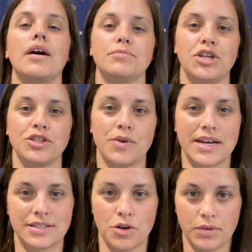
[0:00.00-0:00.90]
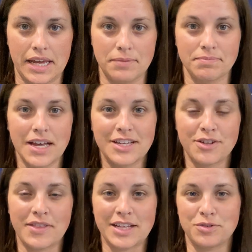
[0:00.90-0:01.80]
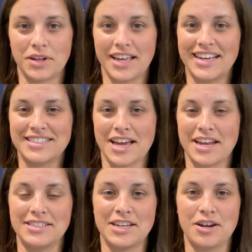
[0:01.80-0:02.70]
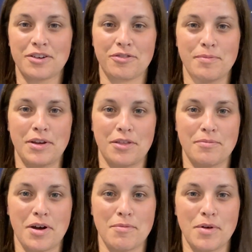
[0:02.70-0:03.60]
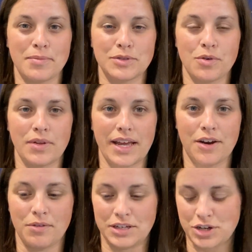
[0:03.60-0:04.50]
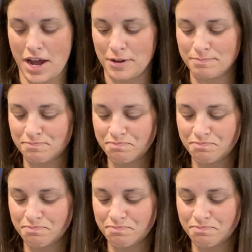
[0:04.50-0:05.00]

She also has an only, so that's really exciting to hear from another mom homeschooling an only child.